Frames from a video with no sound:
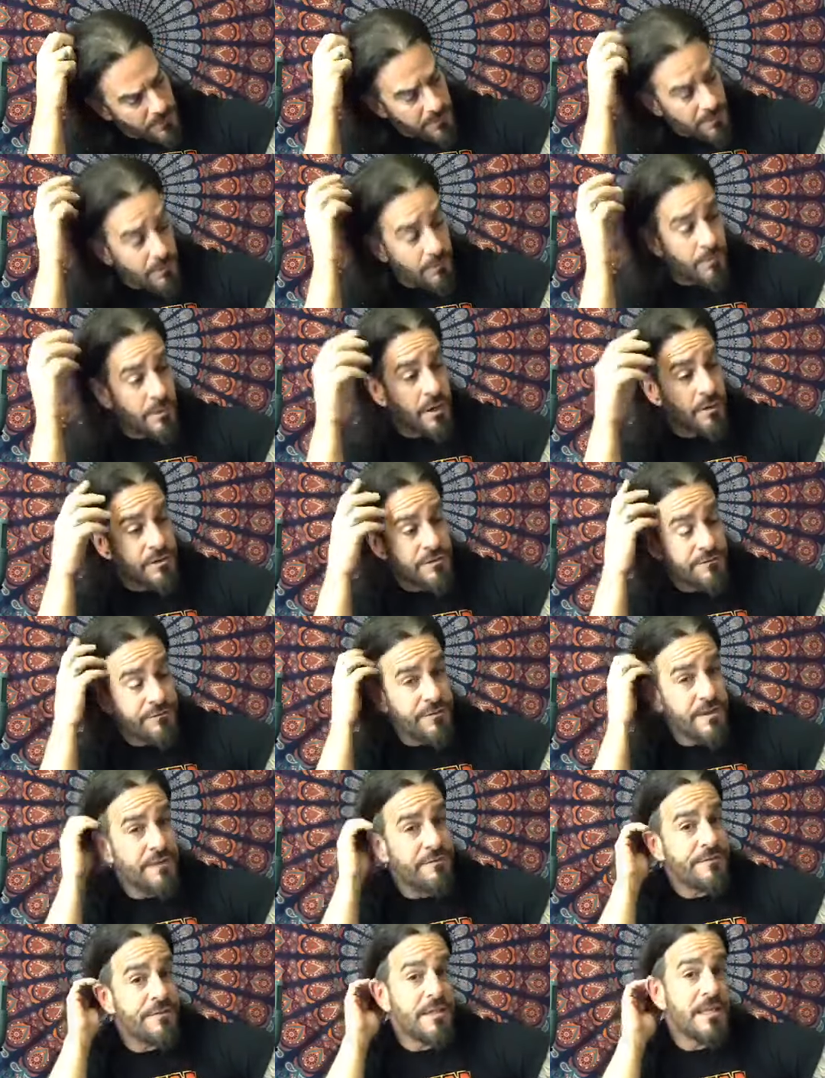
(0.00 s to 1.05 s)
when I was
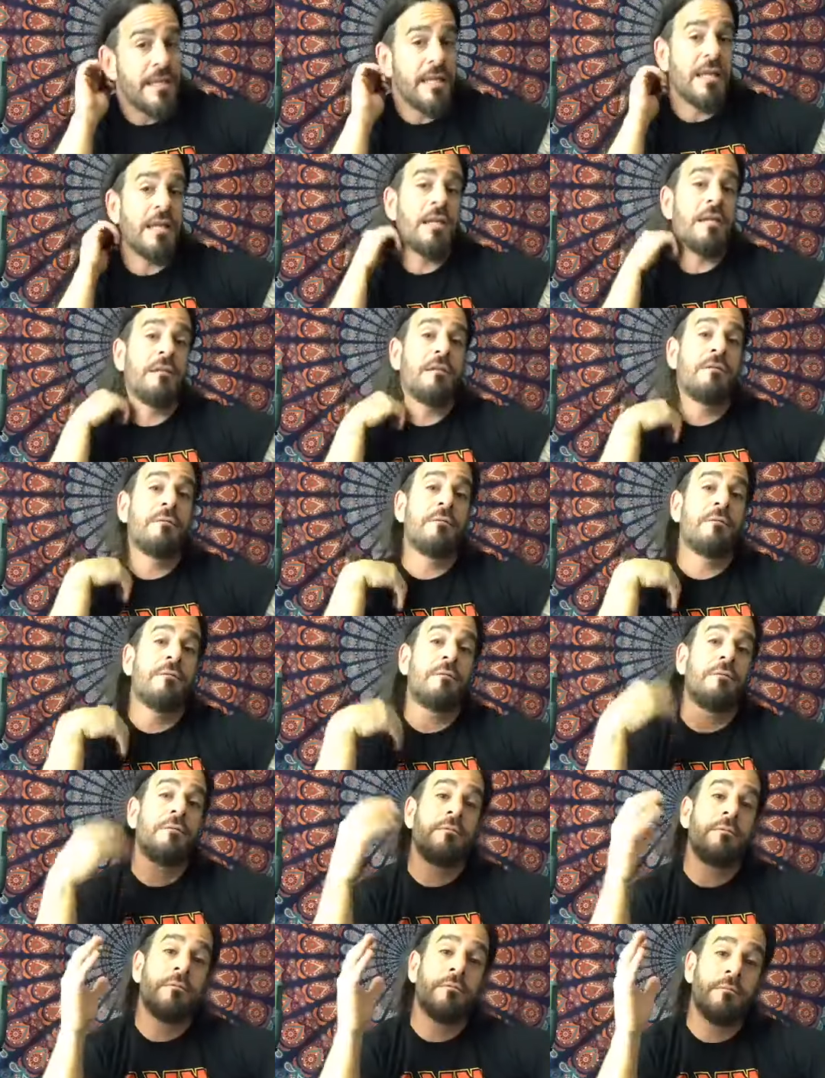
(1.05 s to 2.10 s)
15,
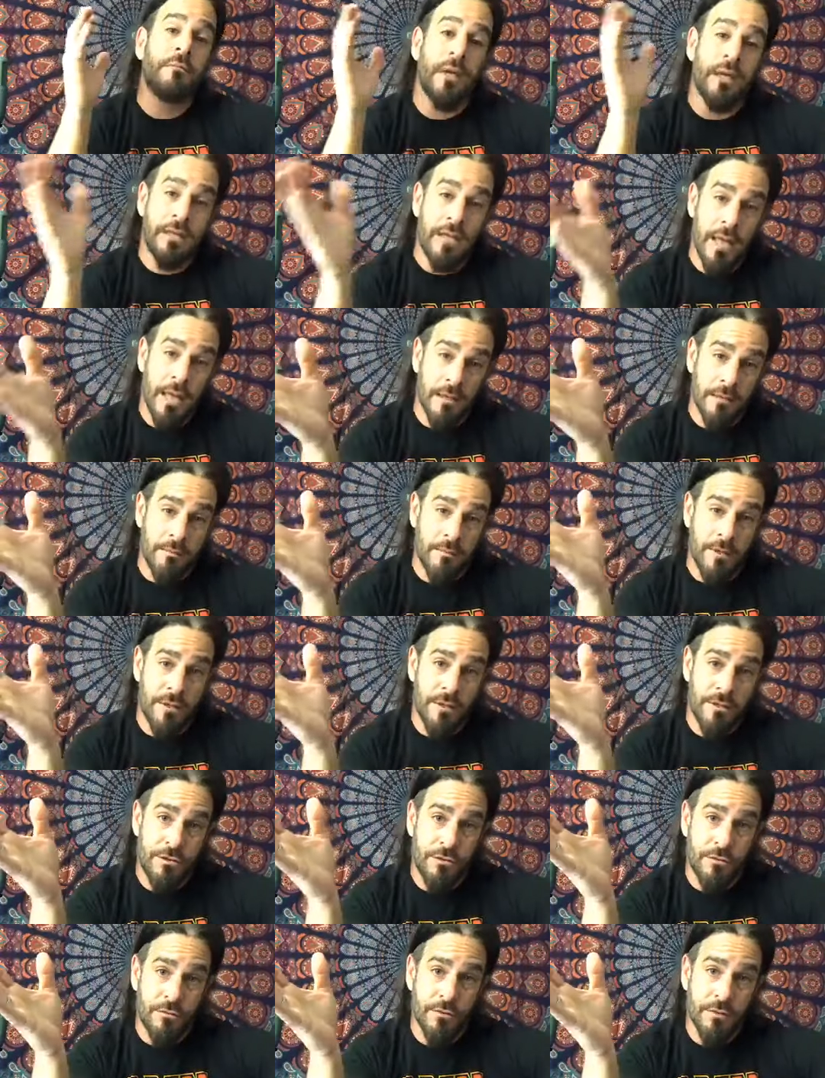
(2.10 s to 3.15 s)
my dad committed
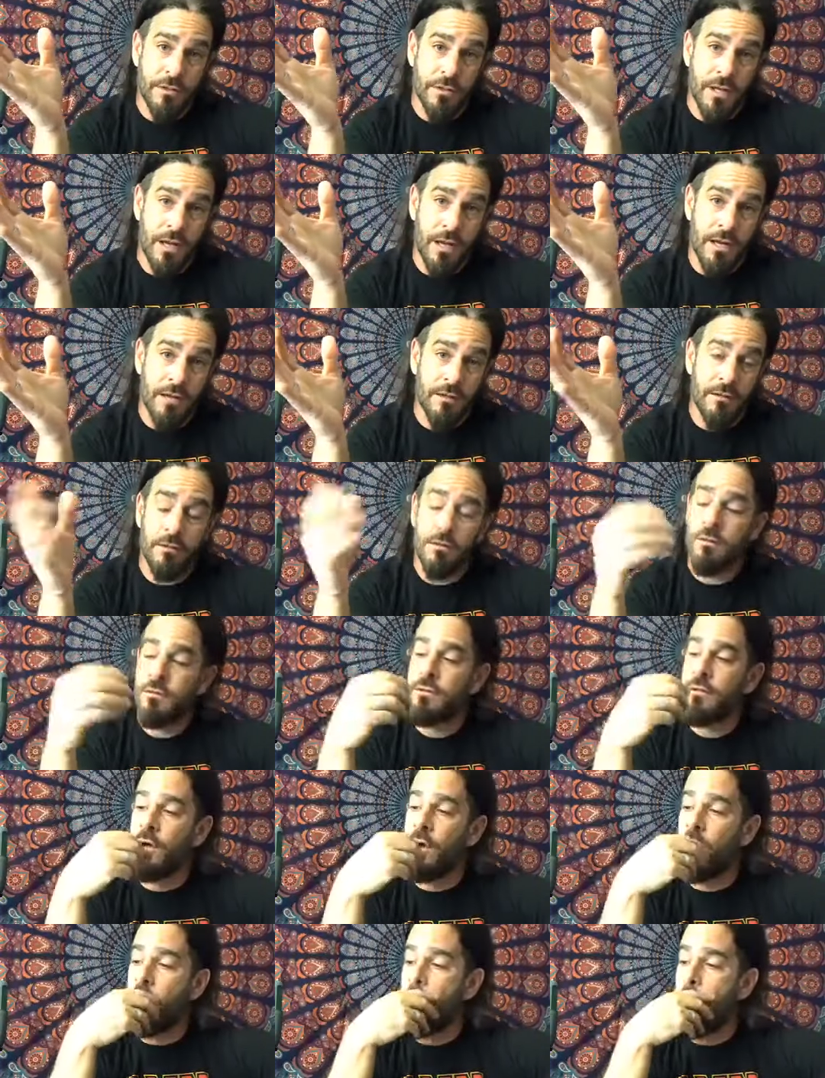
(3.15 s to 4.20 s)
suicide.
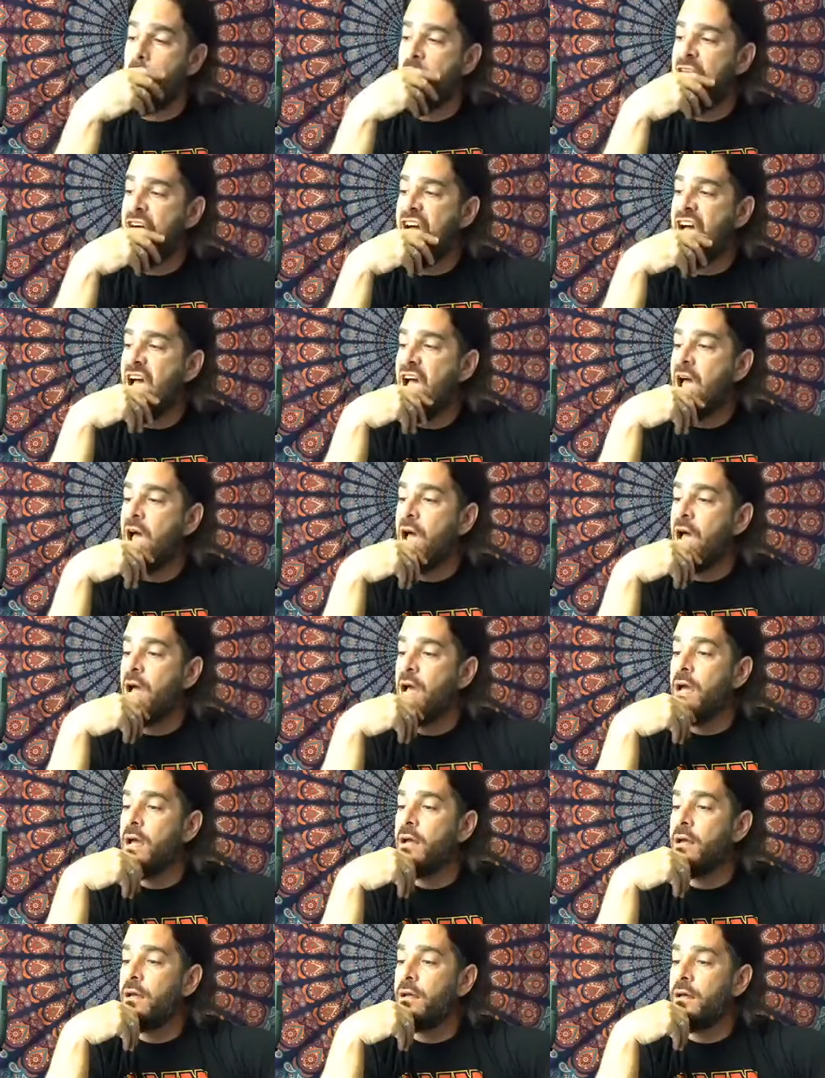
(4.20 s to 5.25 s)
So
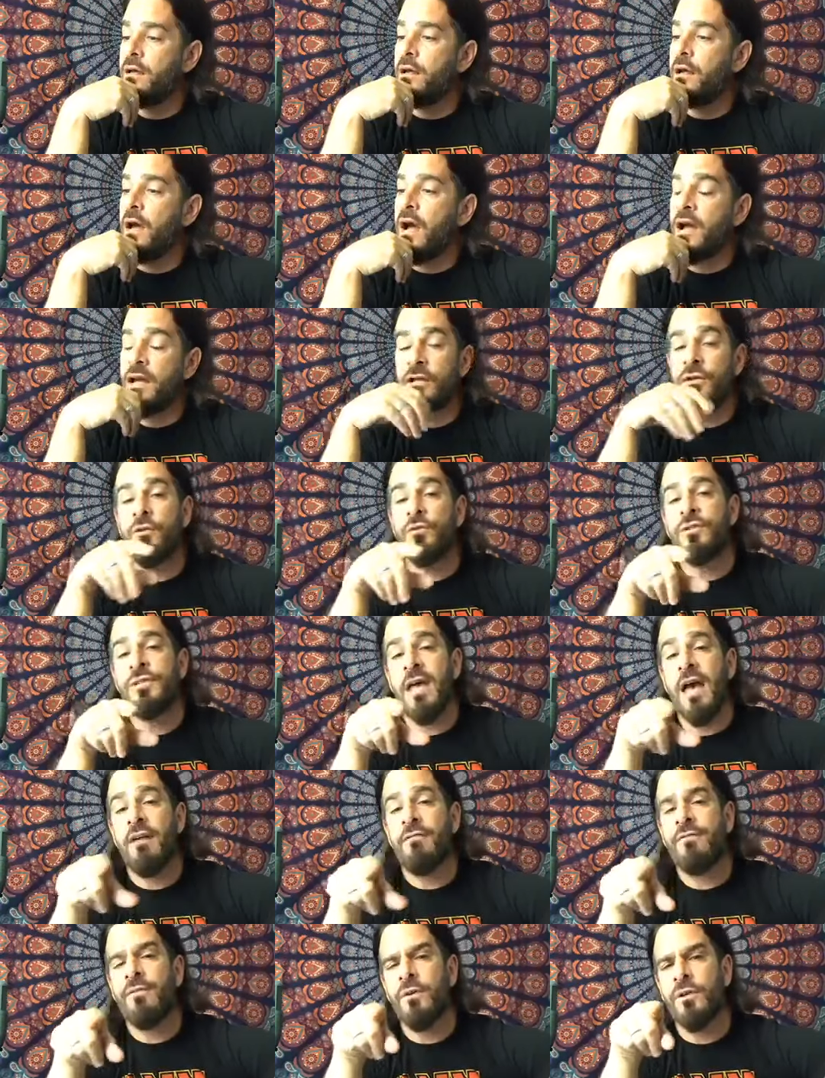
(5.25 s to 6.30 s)
I used
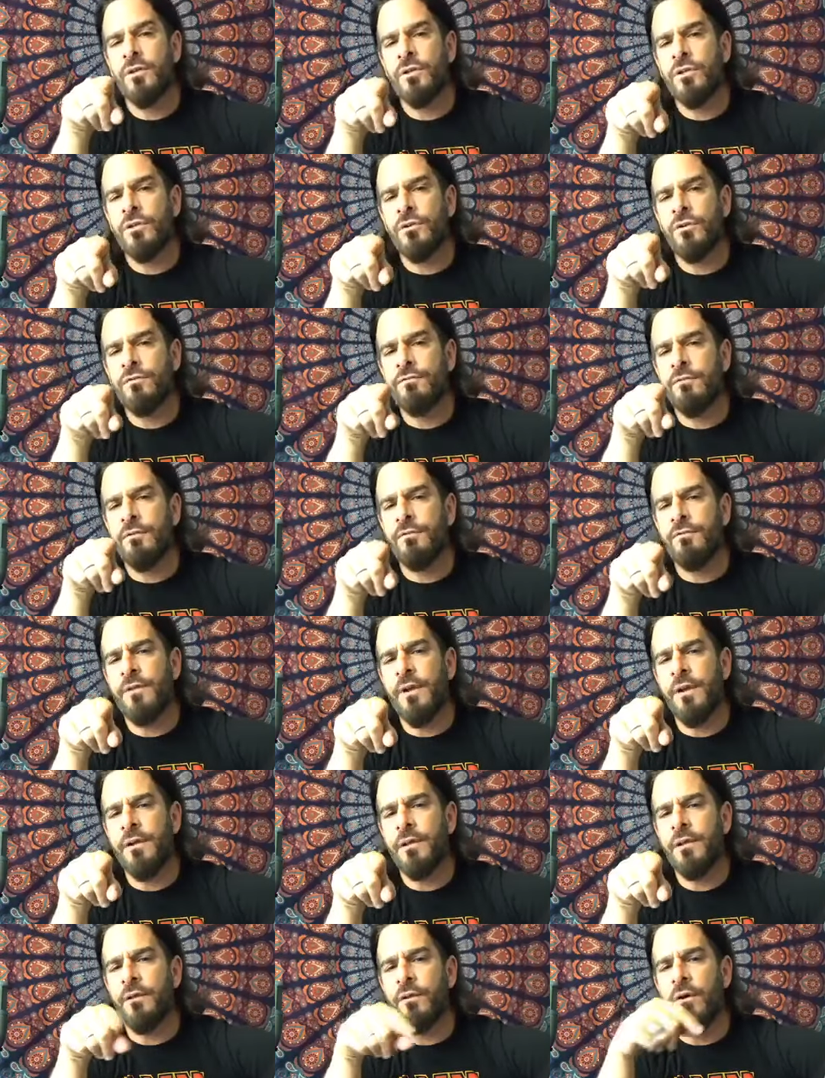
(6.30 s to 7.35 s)
that for an excuse for a
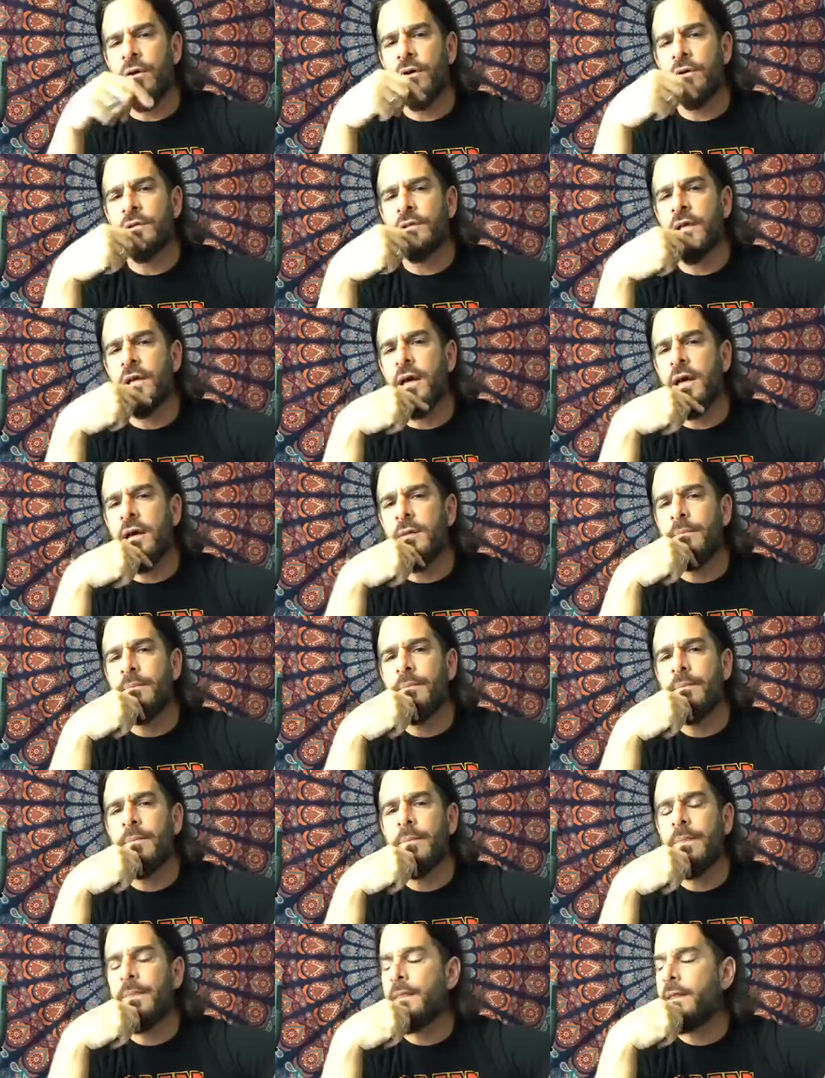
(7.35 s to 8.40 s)
very long time.
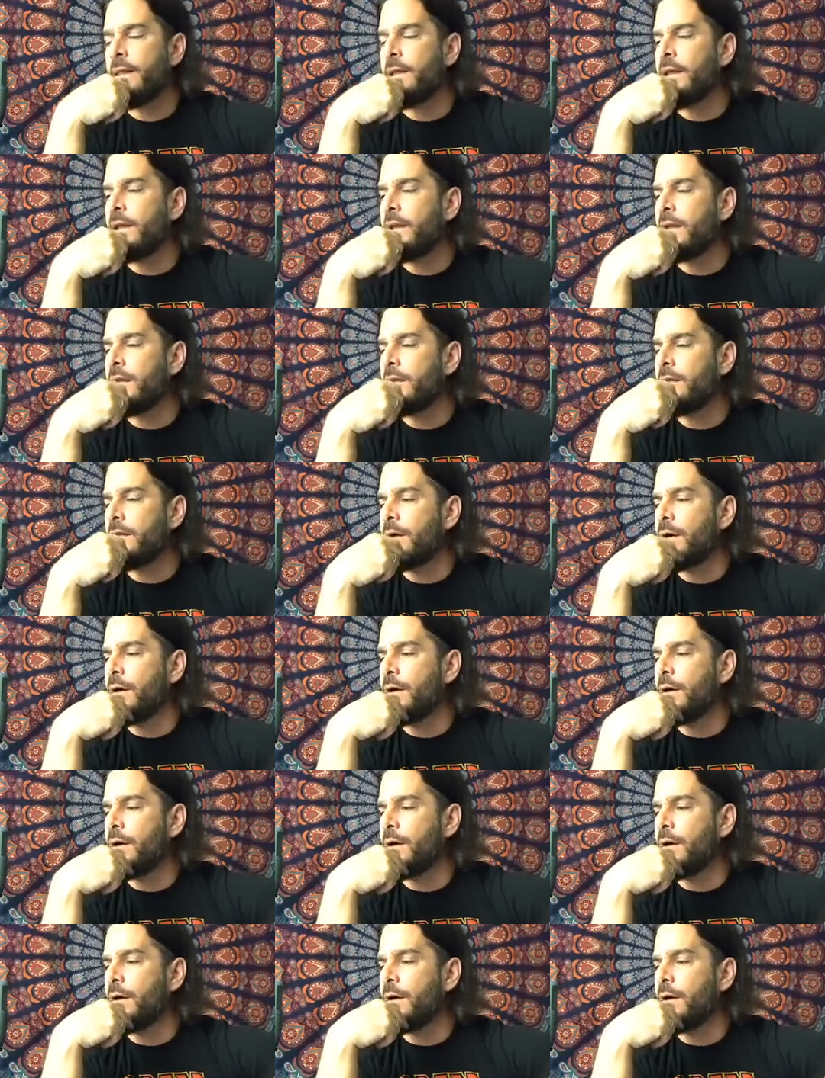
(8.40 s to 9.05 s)
And